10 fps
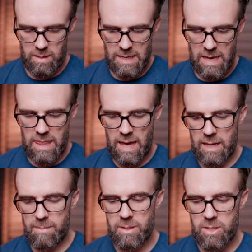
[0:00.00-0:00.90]
Yeah,
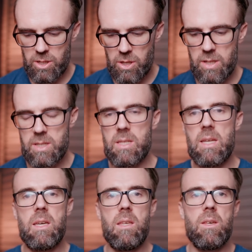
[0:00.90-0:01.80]
that image. So you can
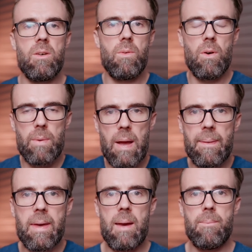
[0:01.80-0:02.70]
see
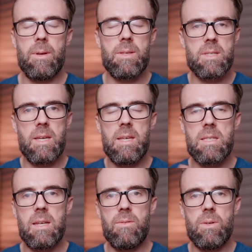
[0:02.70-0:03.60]
around the camera, the
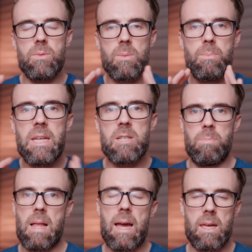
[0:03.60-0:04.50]
settings and everything was
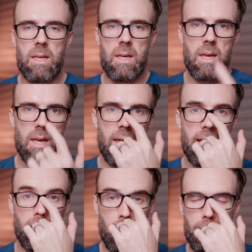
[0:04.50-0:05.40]
pitch black.
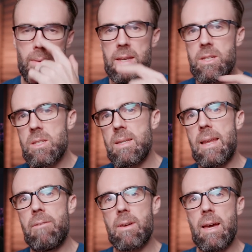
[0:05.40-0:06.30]
And I managed to
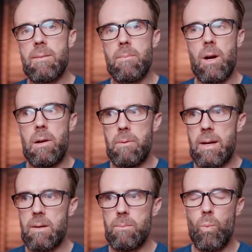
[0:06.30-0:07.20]
navigate
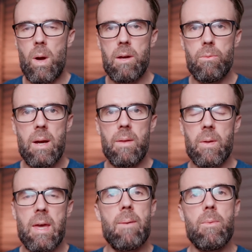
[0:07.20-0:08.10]
my way around
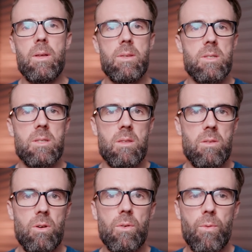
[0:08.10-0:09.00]
the camera. This is the
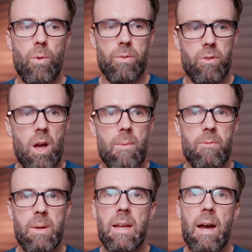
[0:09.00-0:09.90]
third or fourth time
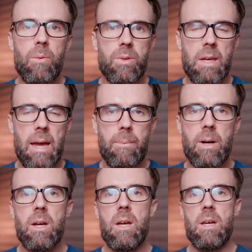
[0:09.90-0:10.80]
I've been out with the
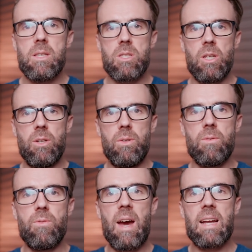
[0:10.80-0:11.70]
camera. So
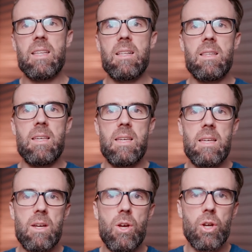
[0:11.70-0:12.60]
the fact that
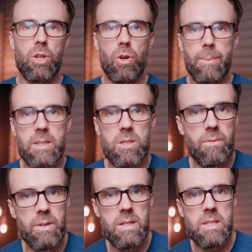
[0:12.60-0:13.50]
the ergonomics
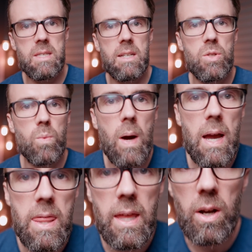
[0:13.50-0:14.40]
of it is such a
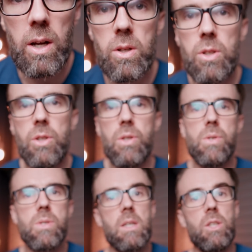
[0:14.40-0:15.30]
way that I could
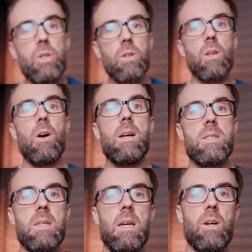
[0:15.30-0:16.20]
use and
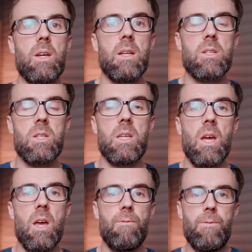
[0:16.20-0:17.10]
utilize, and I could actually
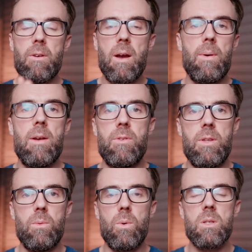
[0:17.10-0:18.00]
figure out where
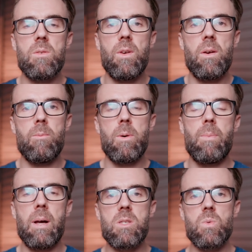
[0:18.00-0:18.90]
everything was, figure out where my
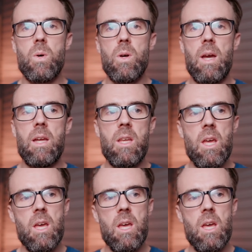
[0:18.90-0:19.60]
buttons were. And